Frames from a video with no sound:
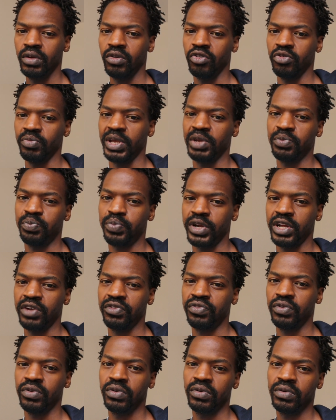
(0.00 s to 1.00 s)
Remain
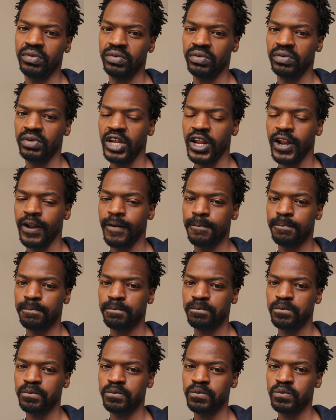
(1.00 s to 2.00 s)
prayerful
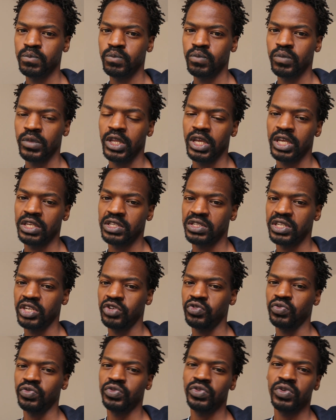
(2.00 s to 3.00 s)
and stay
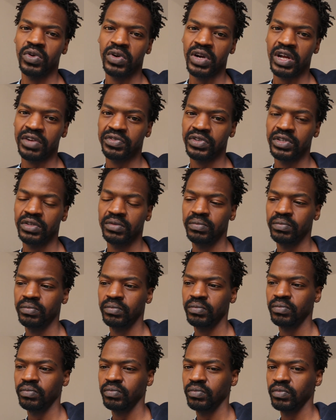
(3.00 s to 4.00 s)
true to your craft.
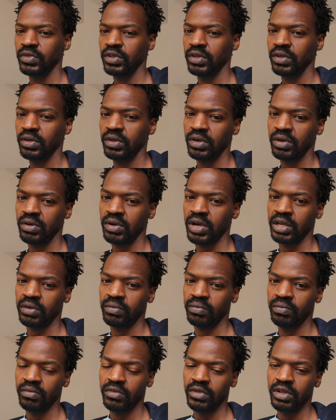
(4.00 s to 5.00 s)
All right.
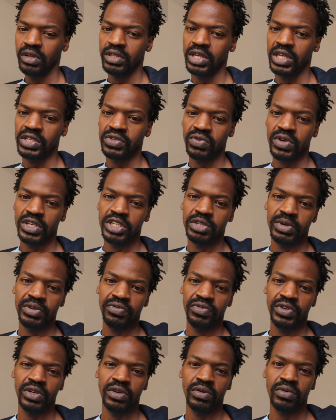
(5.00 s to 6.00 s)
Thanks for watching my
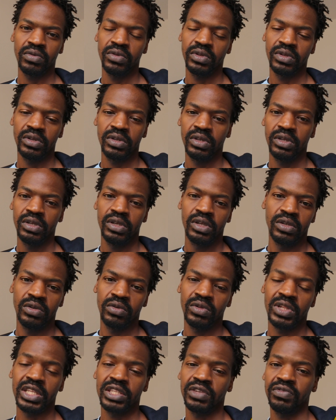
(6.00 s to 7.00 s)
video.
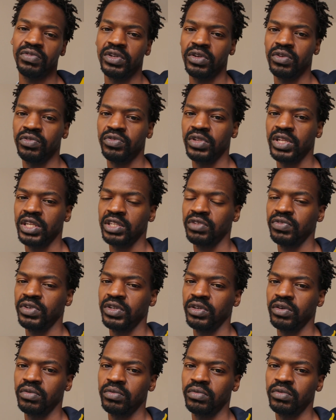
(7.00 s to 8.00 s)
Do like the video if you like the
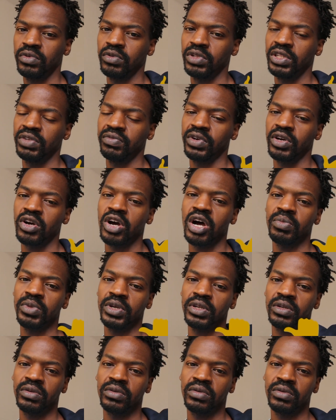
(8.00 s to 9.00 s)
video. Do leave a
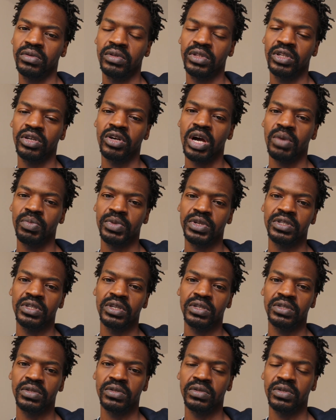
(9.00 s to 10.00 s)
comment in the comment
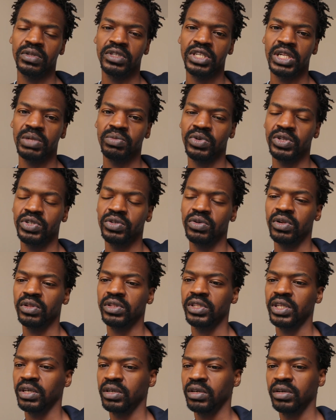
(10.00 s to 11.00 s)
section and tell me what you
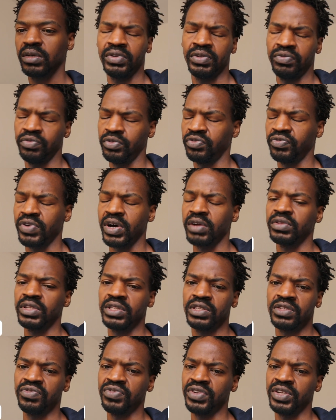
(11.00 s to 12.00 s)
all think. If you found
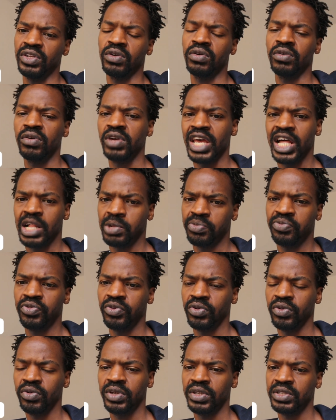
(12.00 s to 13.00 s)
this video
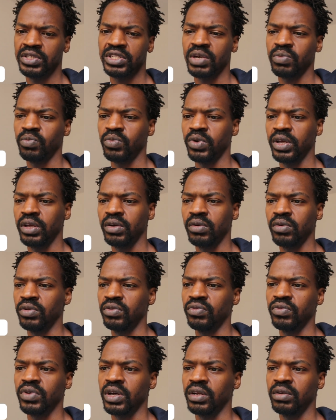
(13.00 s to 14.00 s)
helpful in some way or
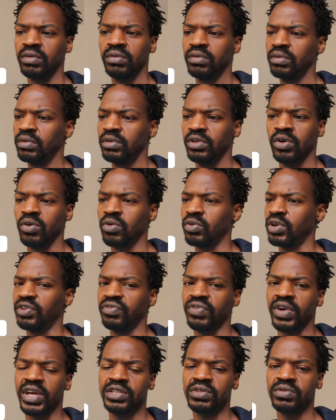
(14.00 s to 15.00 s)
you've got your own
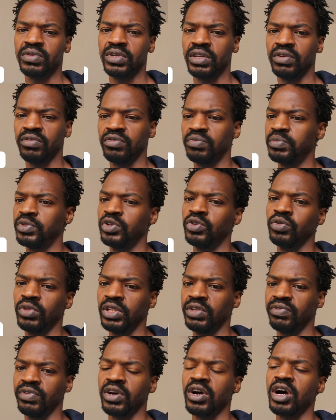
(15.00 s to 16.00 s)
advice to give, do
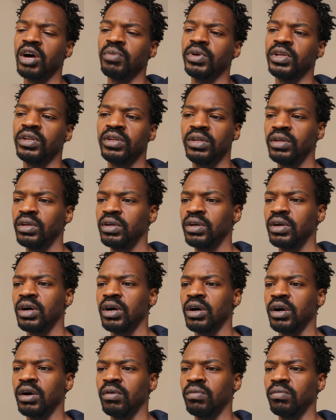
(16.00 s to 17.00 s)
leave a comment
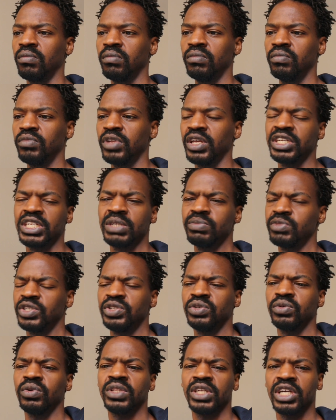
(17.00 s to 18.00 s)
um, and tell me
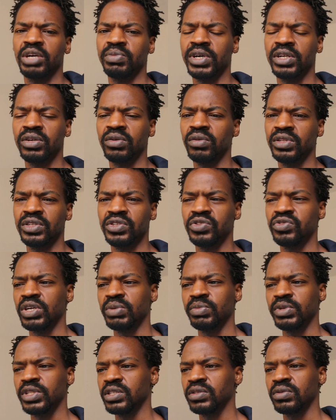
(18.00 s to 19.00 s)
what you all think about all this
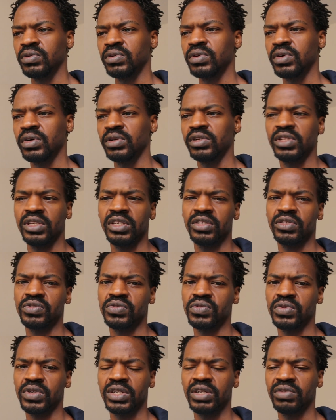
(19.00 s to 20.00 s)
drama that's going on in the
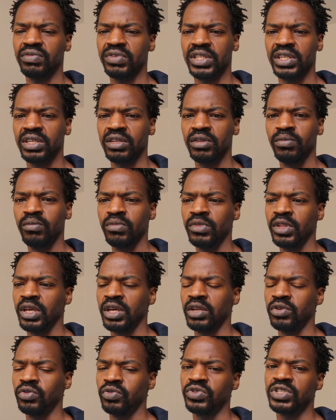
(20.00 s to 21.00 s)
industry and everything
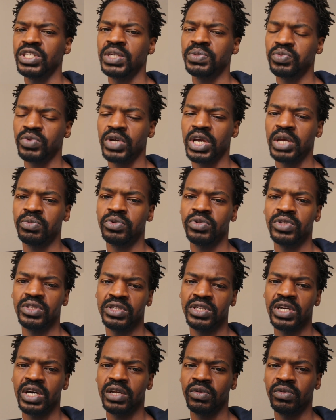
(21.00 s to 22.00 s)
and do subscribe to
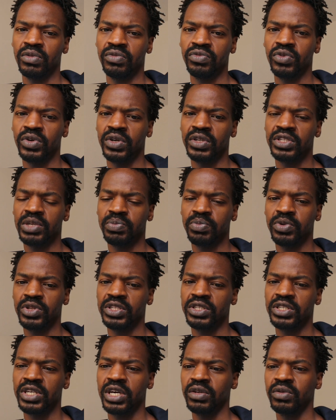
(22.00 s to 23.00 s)
this channel if you want to support
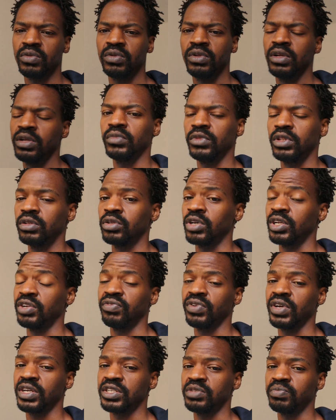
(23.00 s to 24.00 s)
the channel.
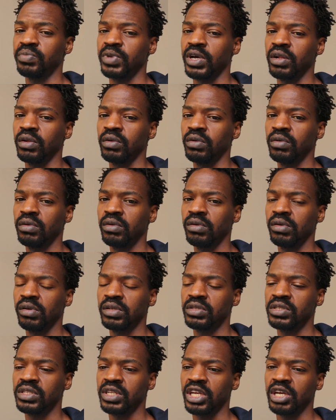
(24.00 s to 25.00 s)
Notification bell,
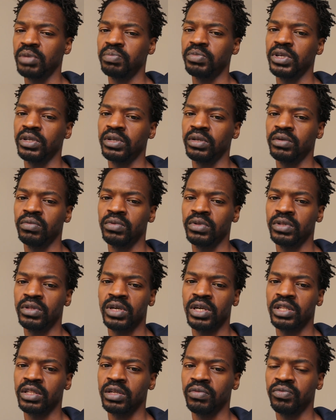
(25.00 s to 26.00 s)
stay updated
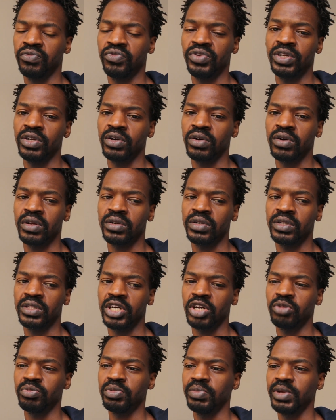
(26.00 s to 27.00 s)
with other video content
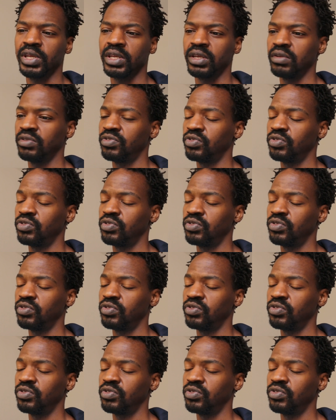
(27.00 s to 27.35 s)
that I'll be making.